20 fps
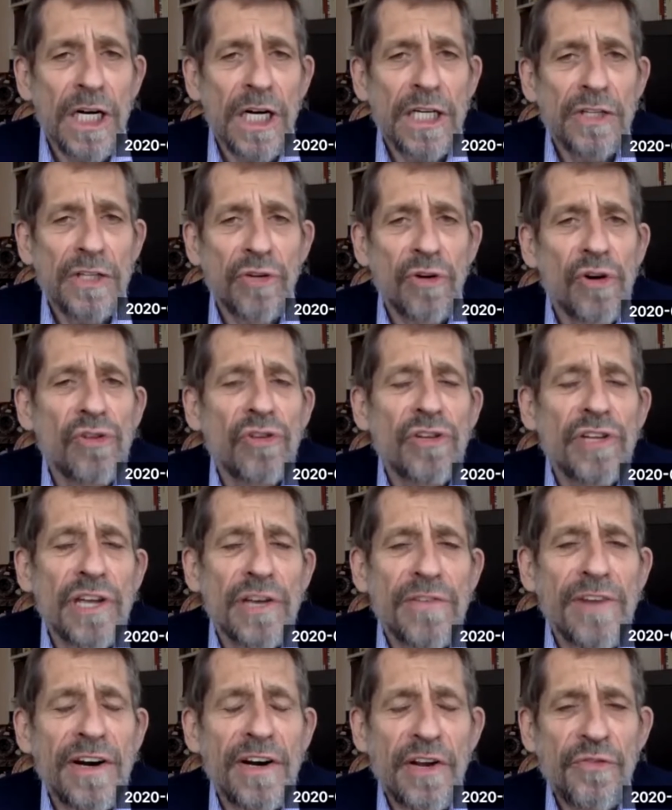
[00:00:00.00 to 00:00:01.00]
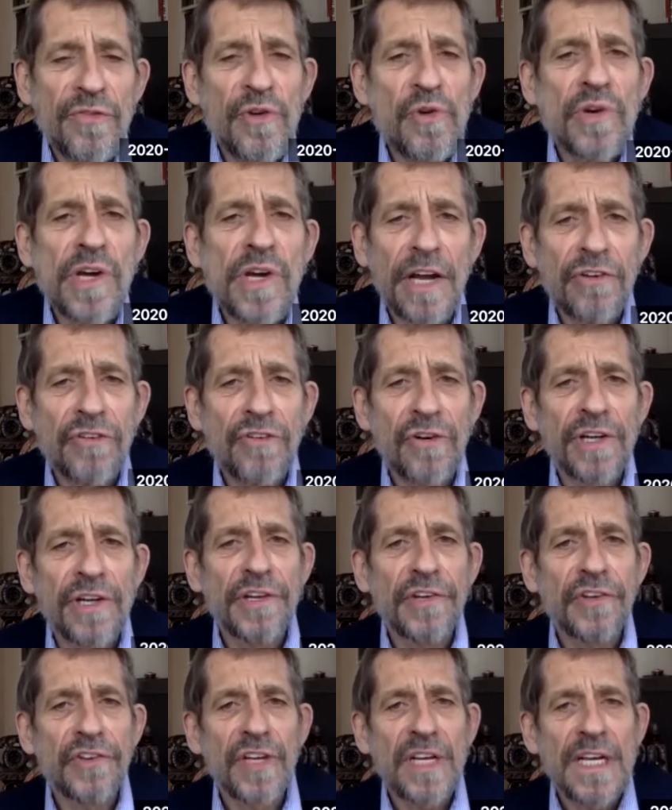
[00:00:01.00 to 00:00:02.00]
there are only a very few
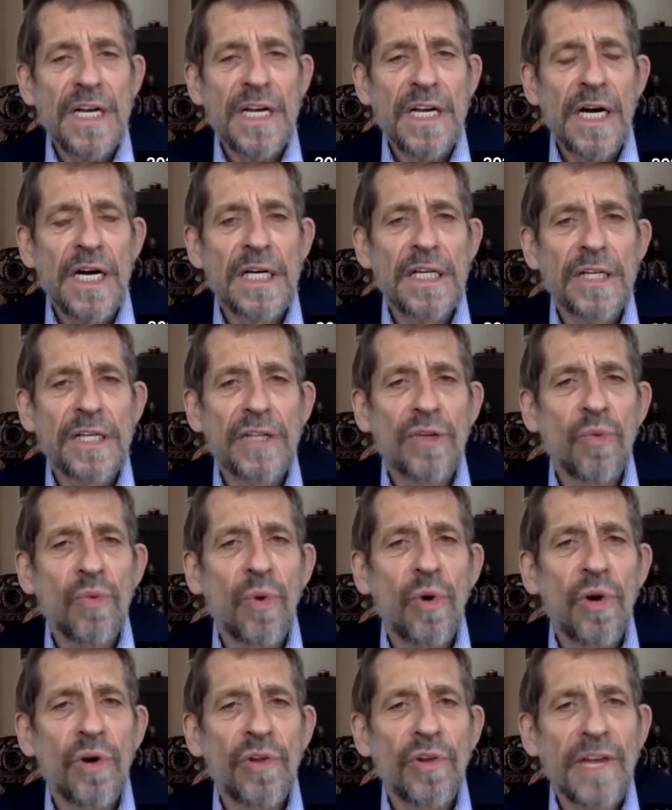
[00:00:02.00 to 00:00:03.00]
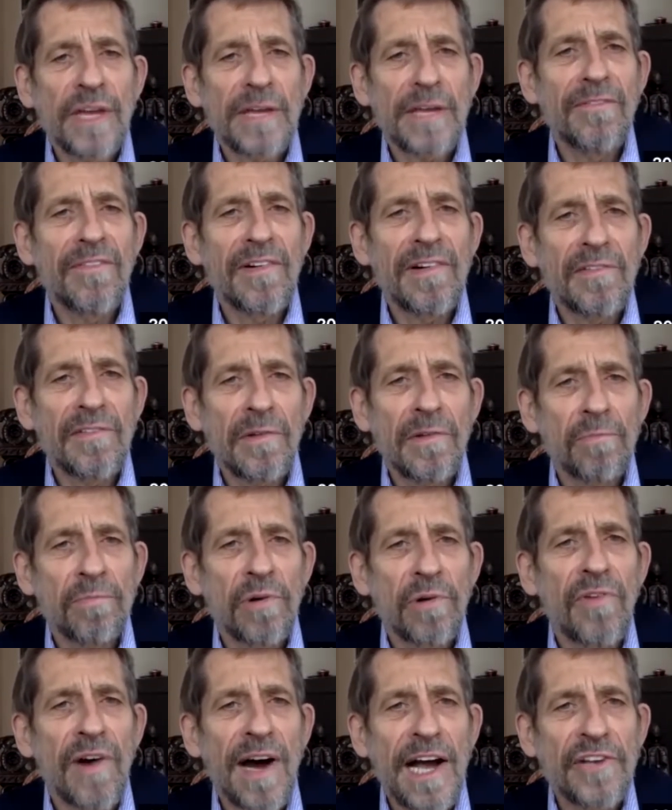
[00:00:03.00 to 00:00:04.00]
countries in the world that can
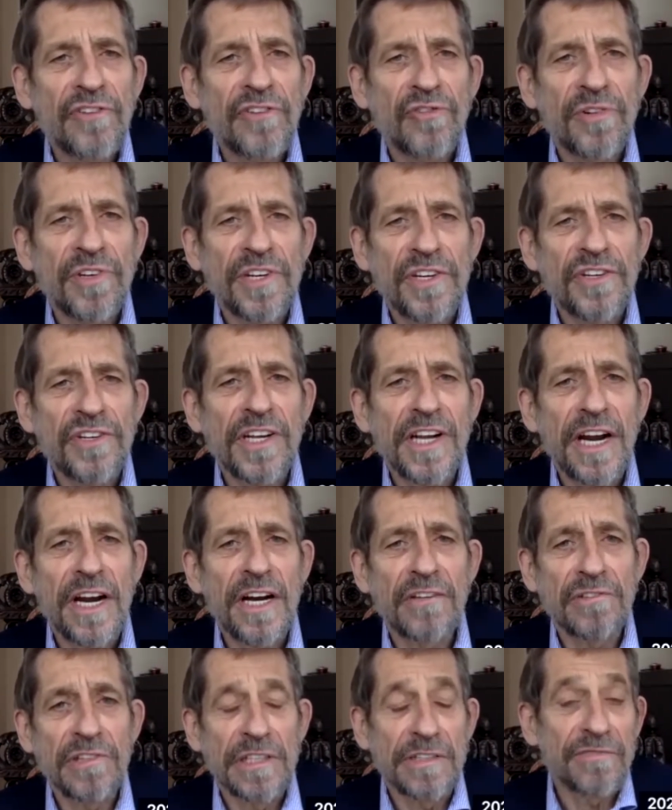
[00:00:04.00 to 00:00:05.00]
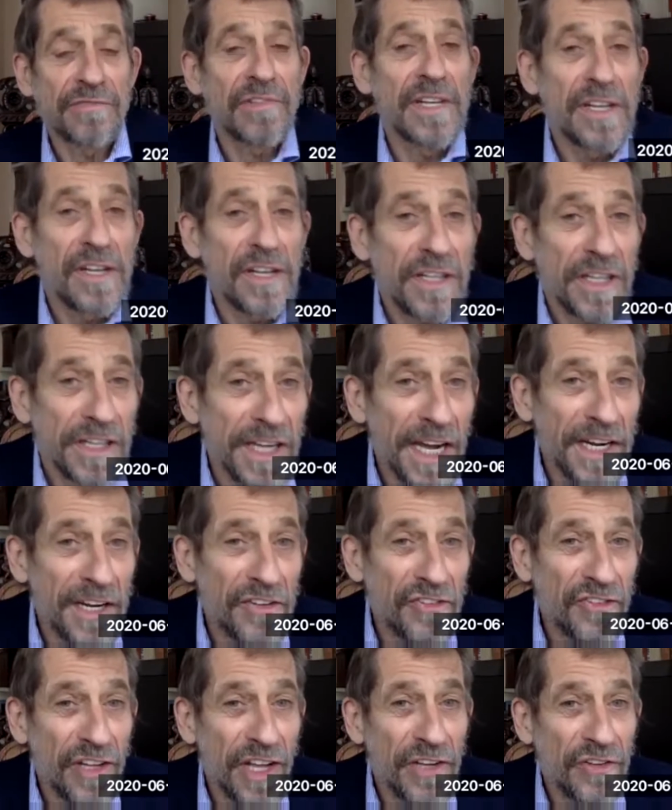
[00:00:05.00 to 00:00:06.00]
provide strategic airlift. The United
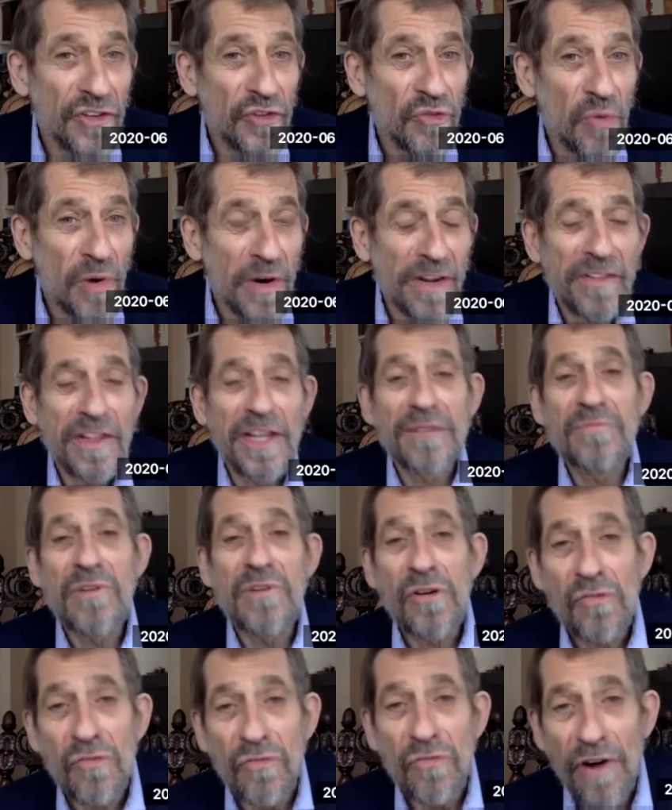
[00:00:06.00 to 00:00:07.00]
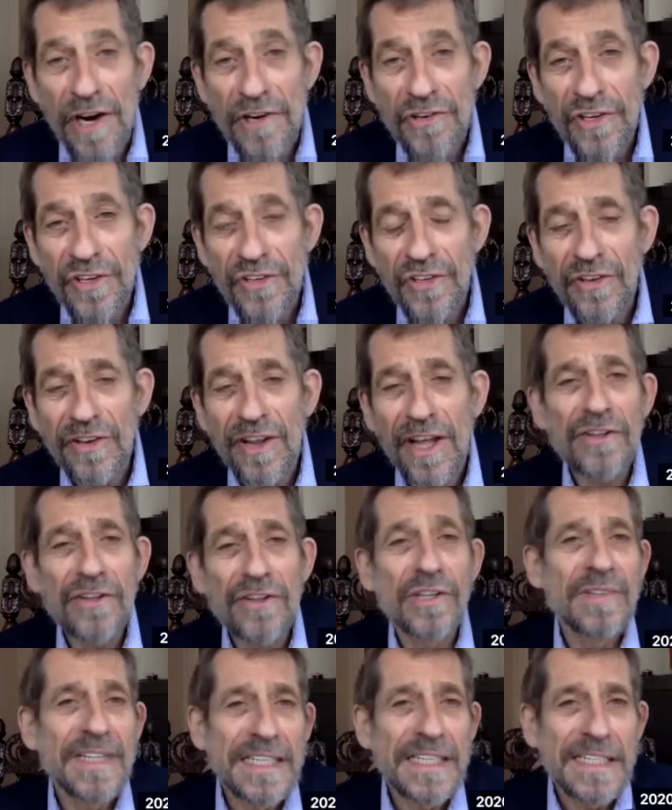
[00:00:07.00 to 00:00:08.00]
States is one of them, Russia is
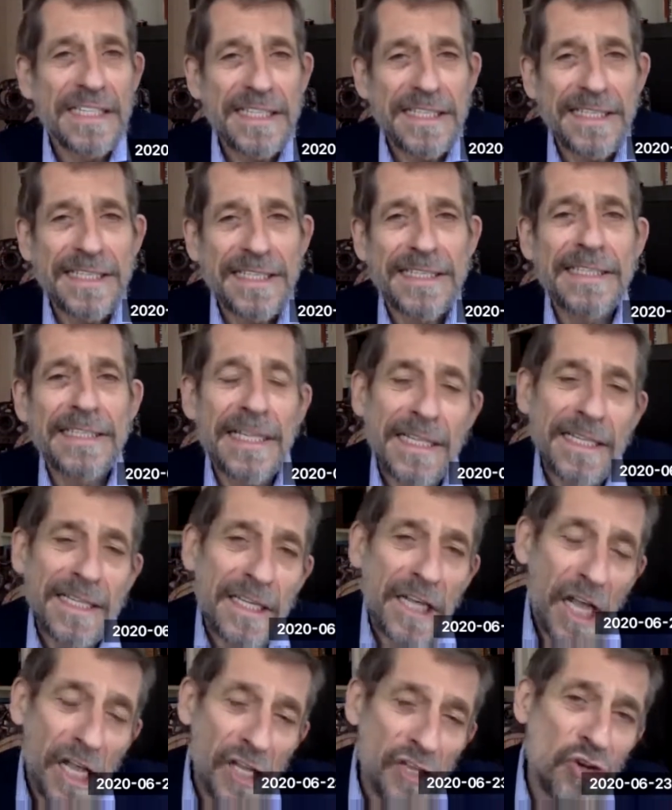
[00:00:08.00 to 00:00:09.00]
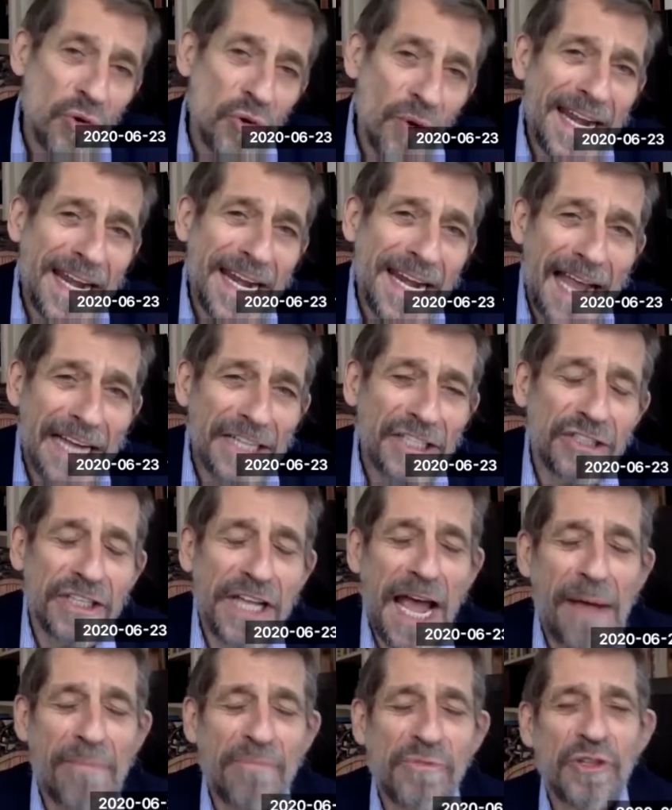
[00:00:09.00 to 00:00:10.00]
another. Ukraine actually
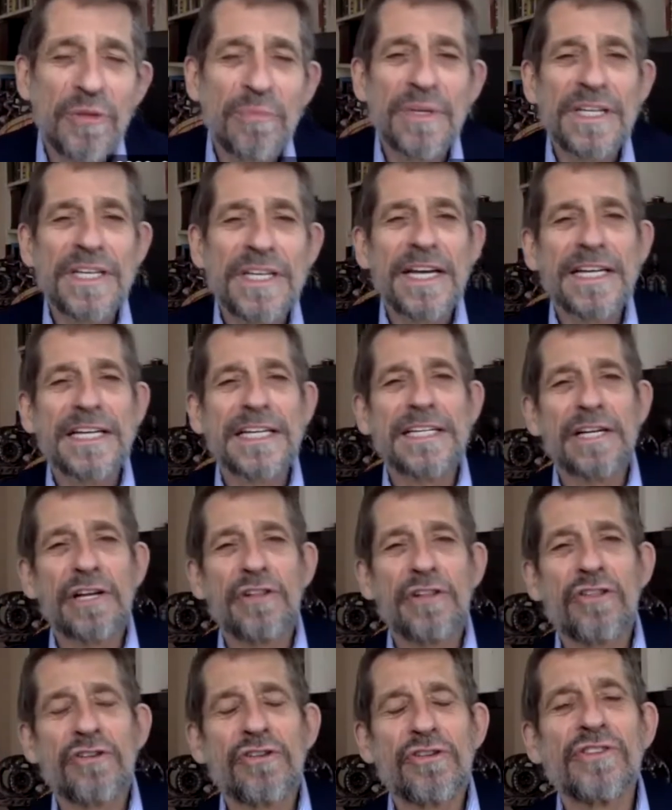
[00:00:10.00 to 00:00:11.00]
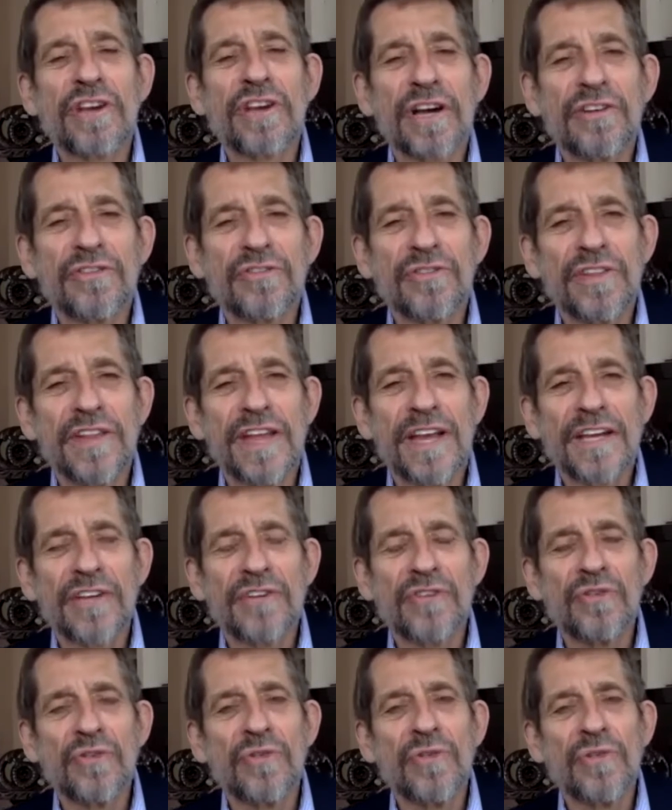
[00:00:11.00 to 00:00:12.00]
happens to be a third country that can do